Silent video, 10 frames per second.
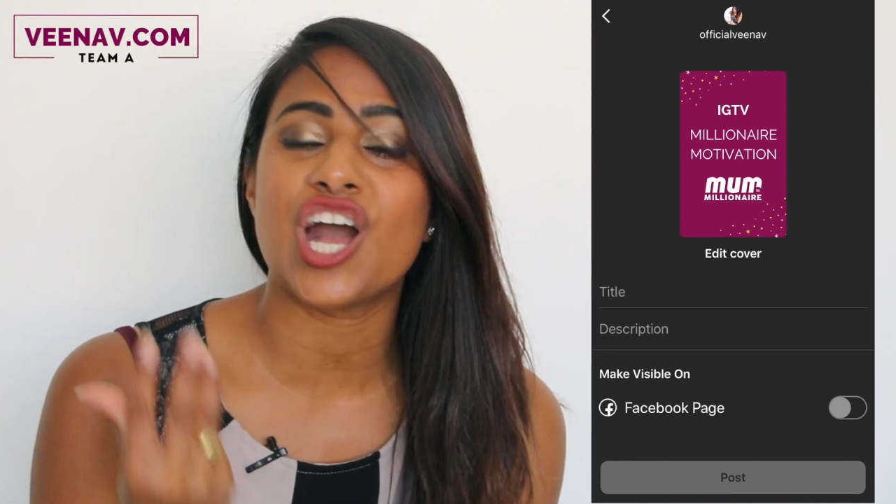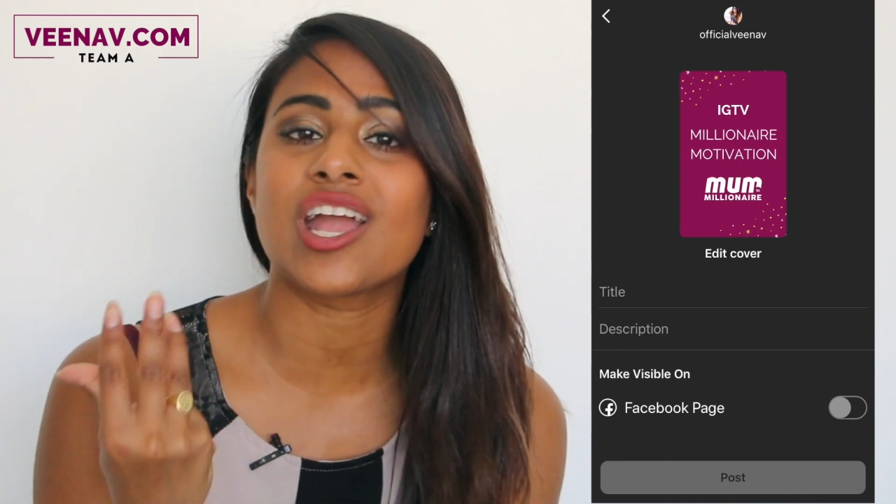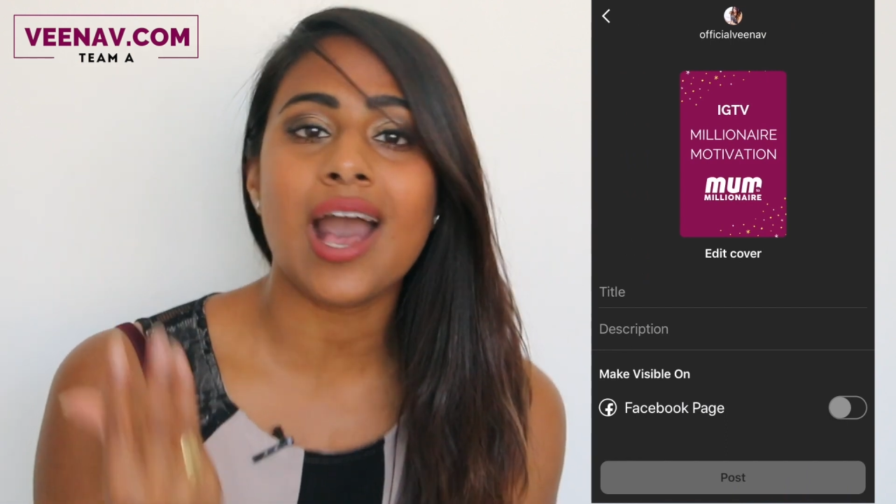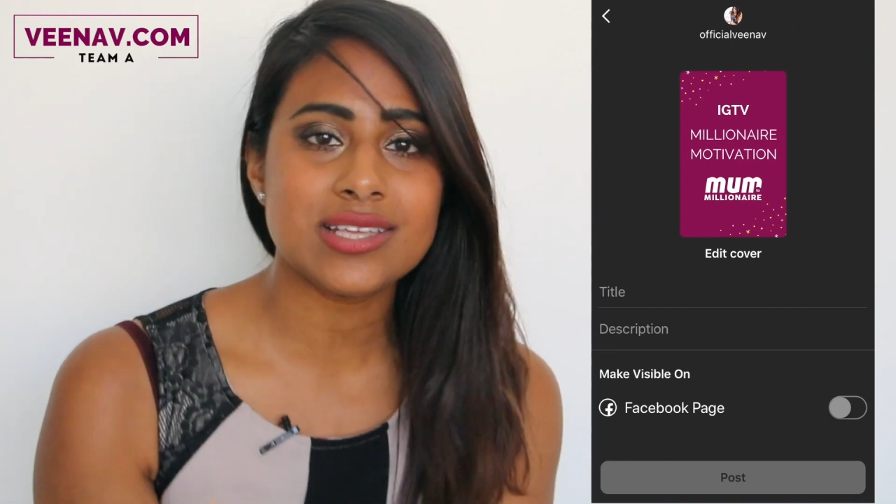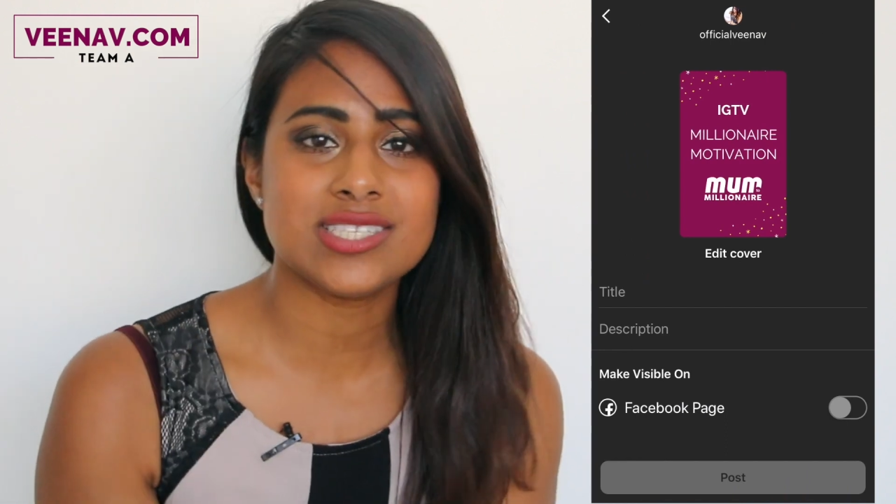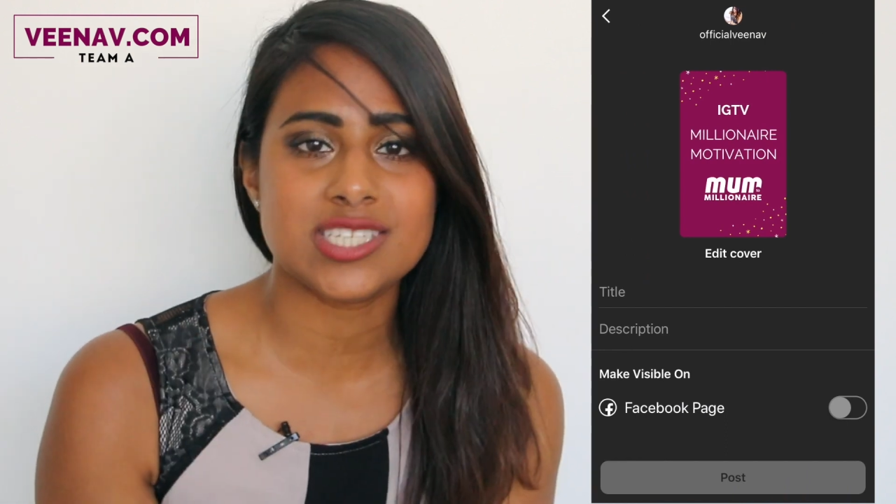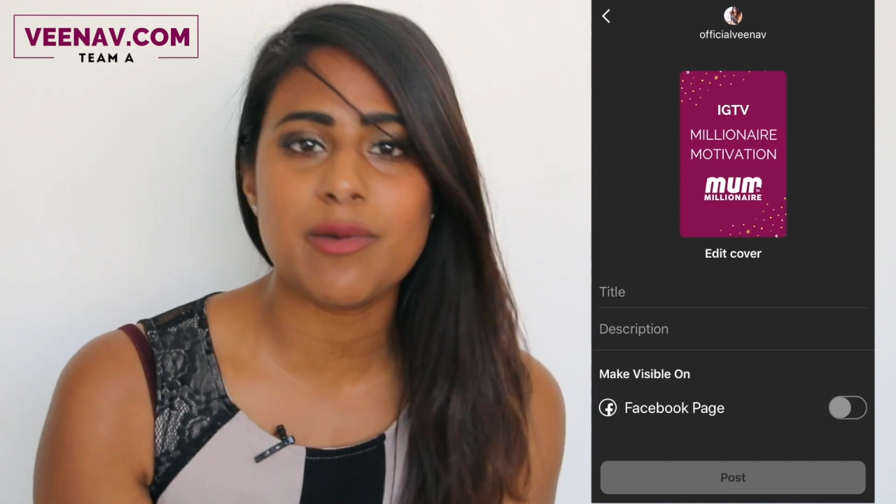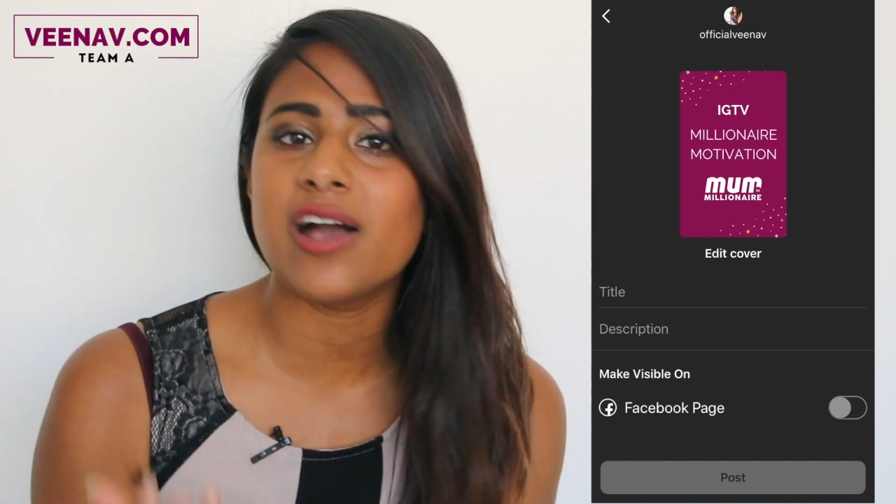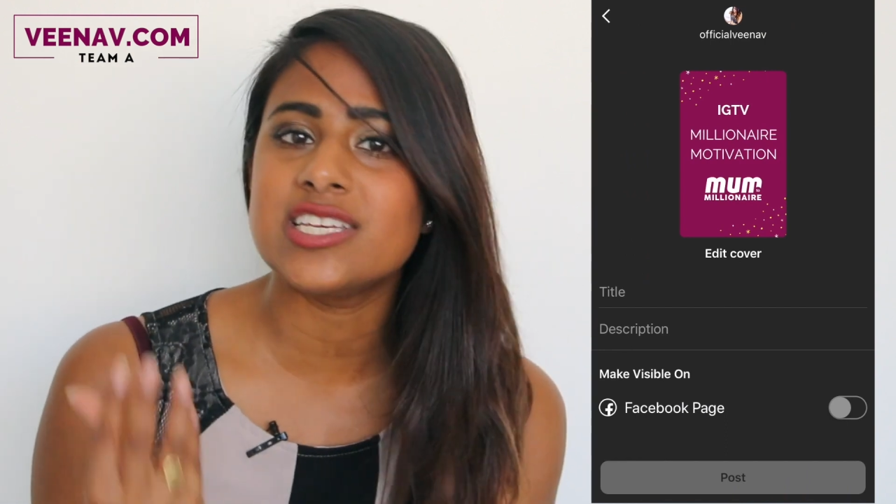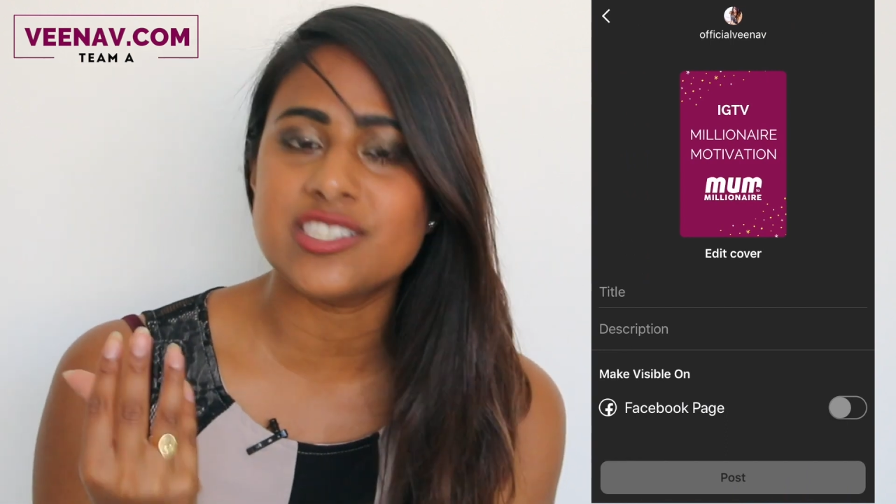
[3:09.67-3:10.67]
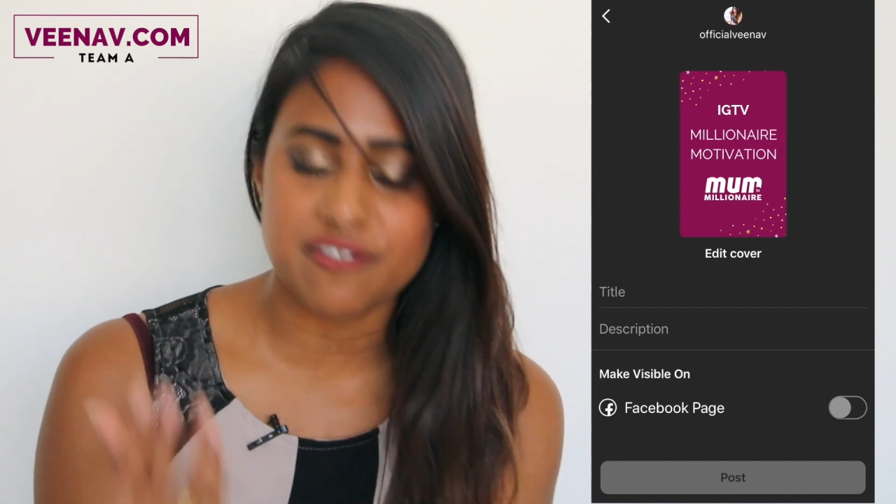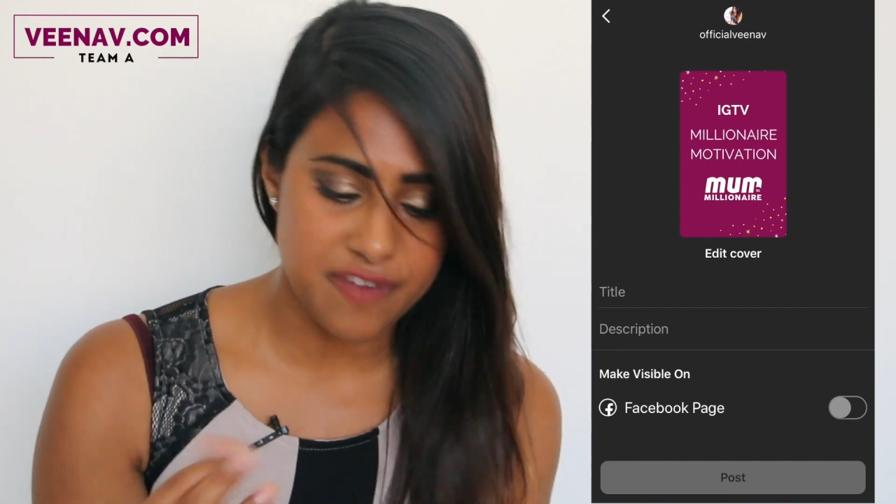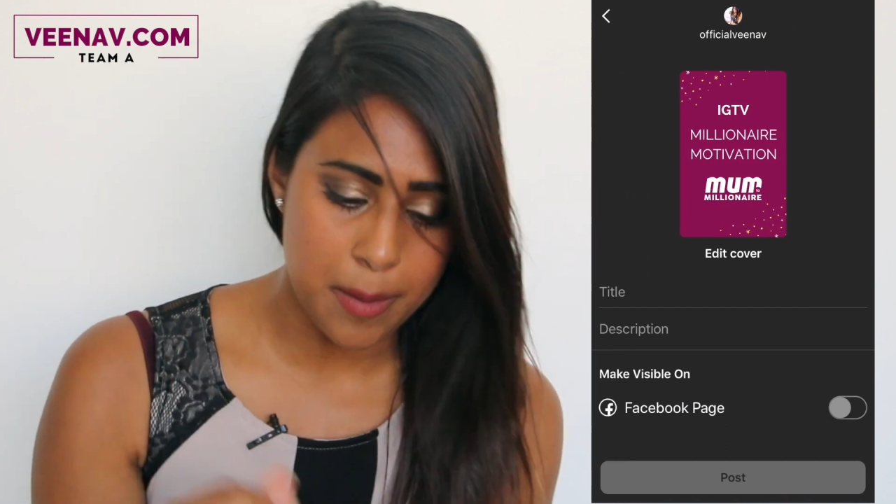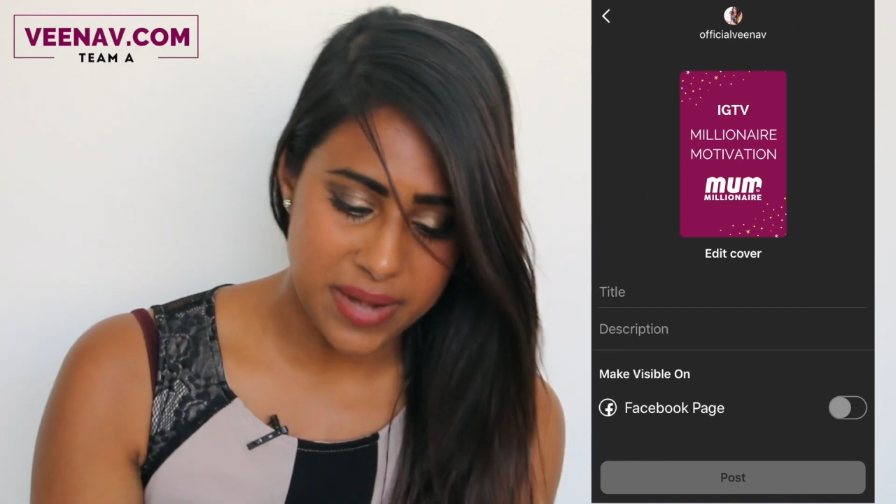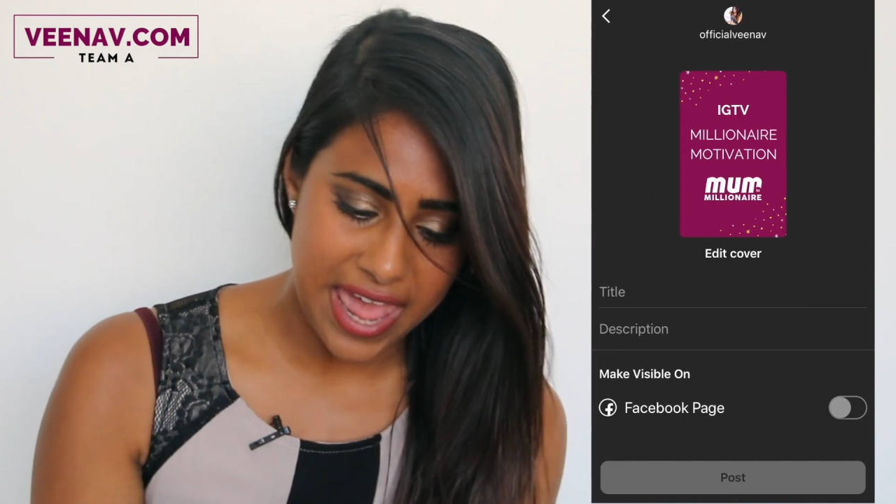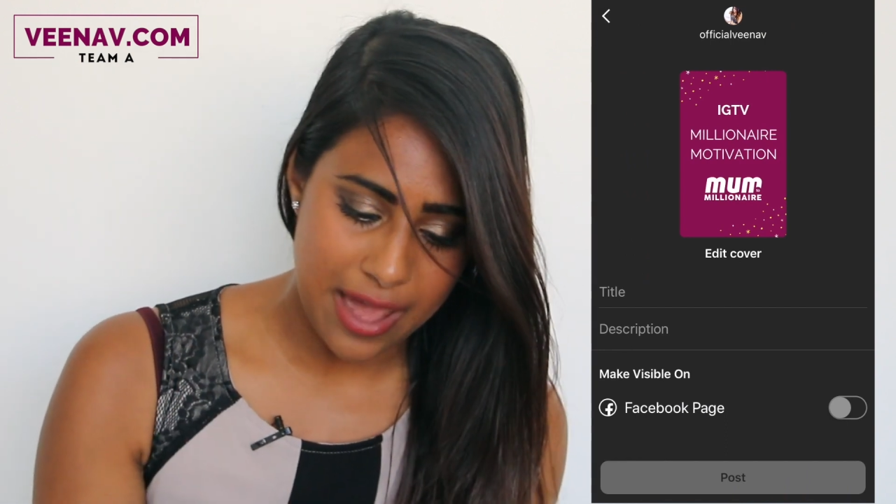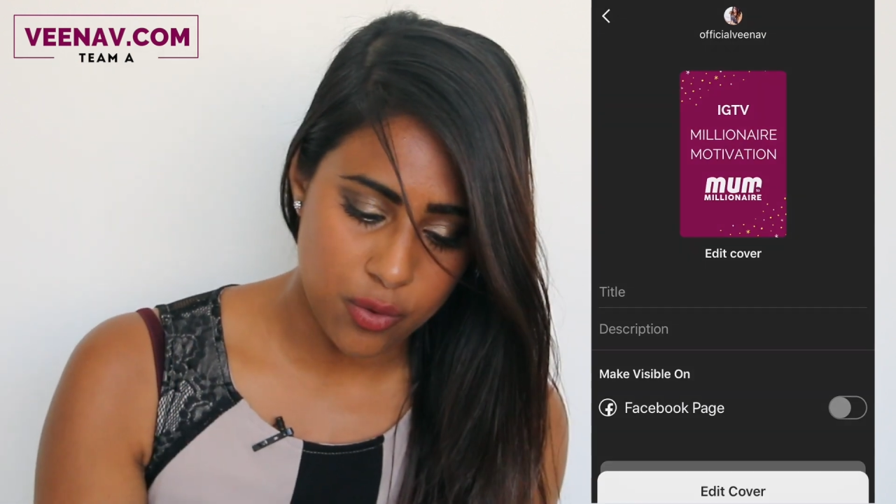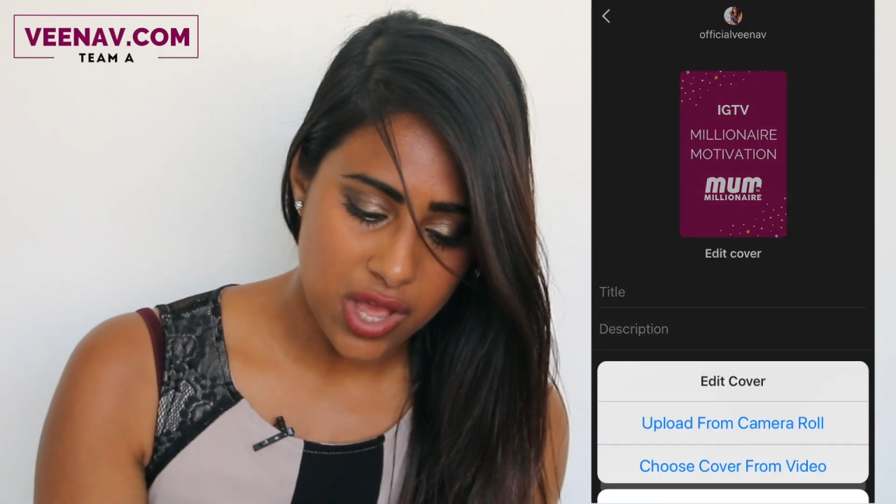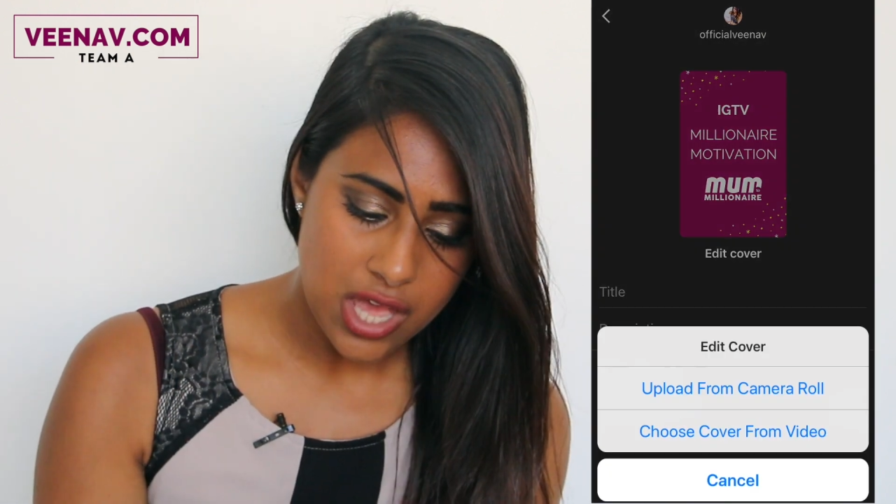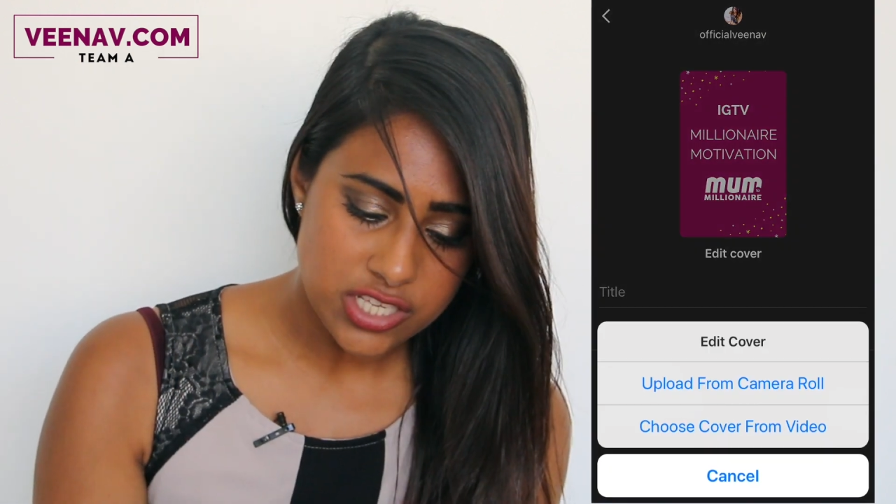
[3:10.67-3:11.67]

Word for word: a customized thumbnail.